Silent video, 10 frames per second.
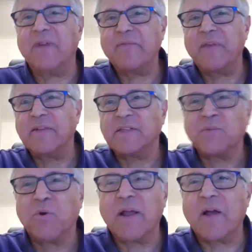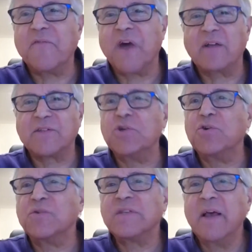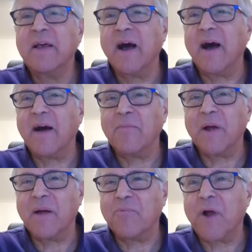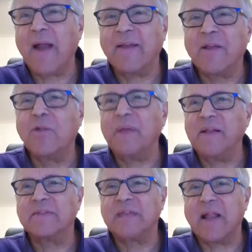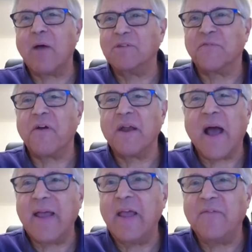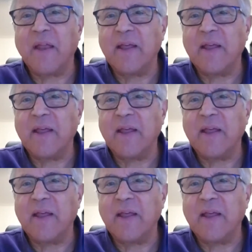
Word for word: I think this morning on Fox News, uh, uh, Brian Kilmeade said I was very naive that he